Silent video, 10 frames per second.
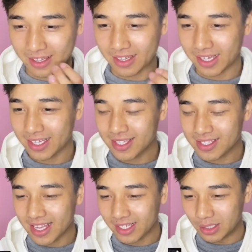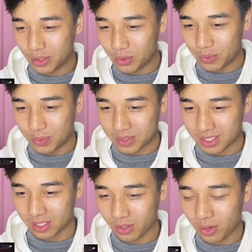I guess it's getting loose.
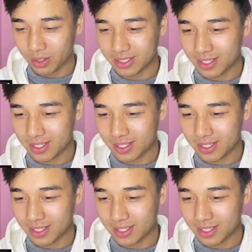Girl, it's